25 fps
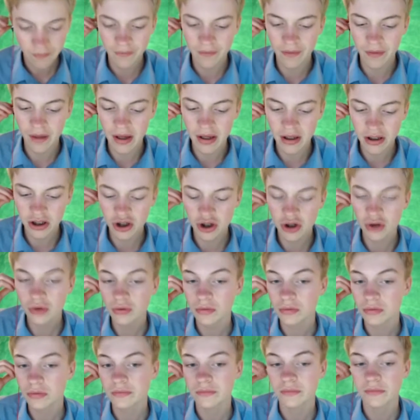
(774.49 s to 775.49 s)
thank you.
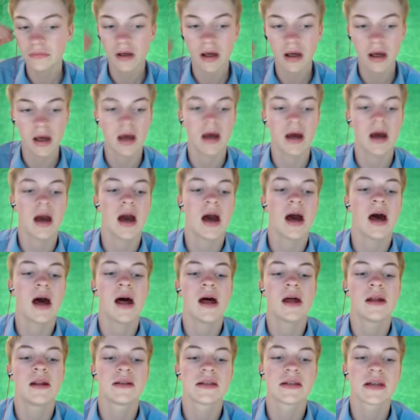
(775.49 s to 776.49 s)

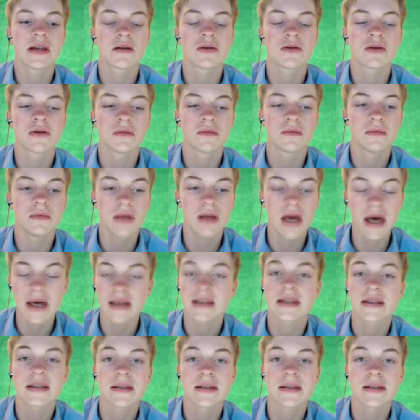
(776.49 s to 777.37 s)
And yes,